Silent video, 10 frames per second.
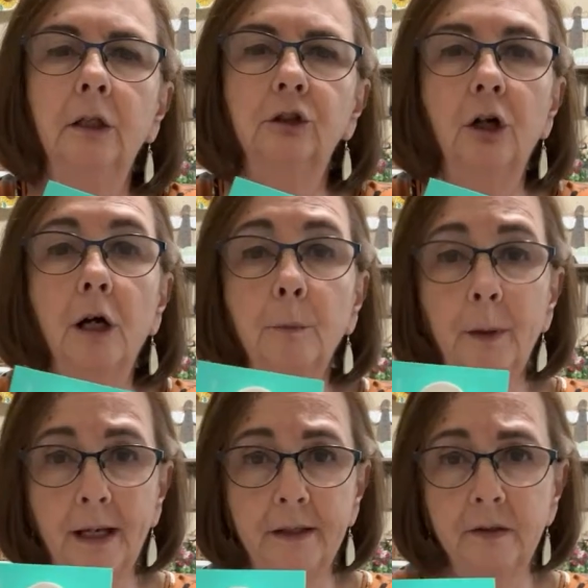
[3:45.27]
chalk
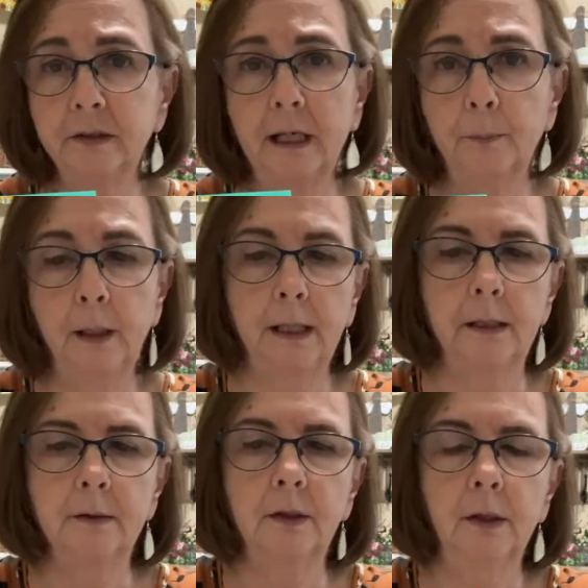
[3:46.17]
paste, not
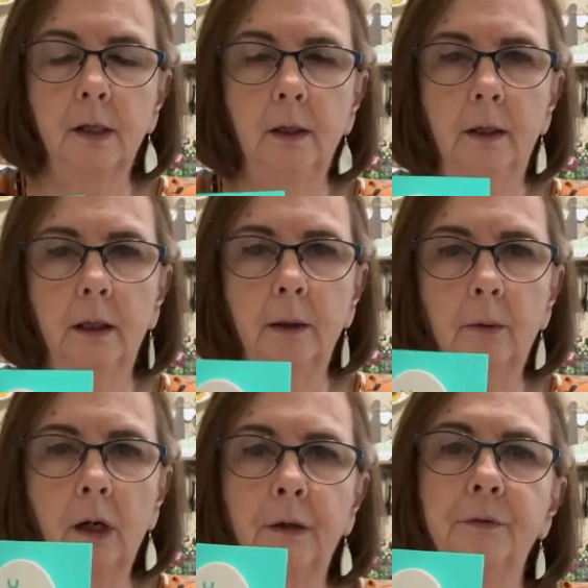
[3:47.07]
paint,
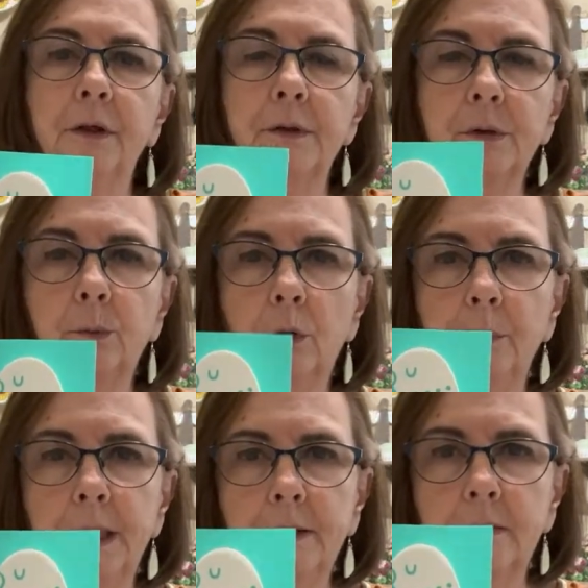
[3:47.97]
on there. So we'll
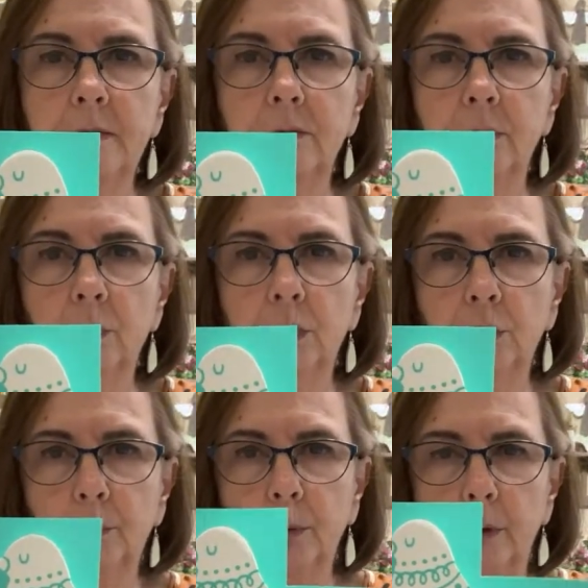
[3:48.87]
make this little
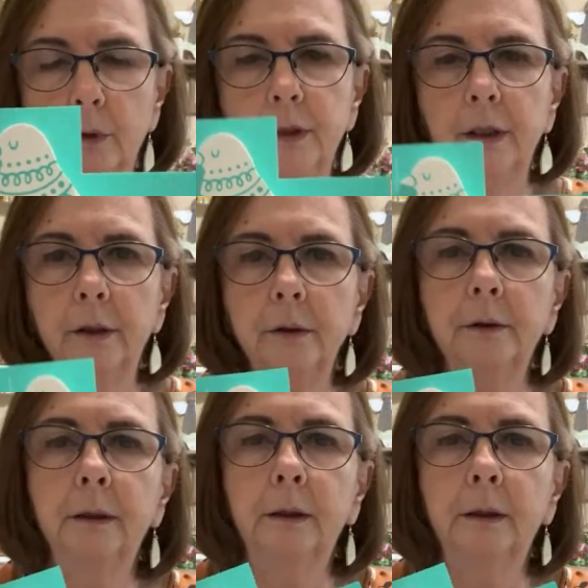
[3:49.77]
cute bird here.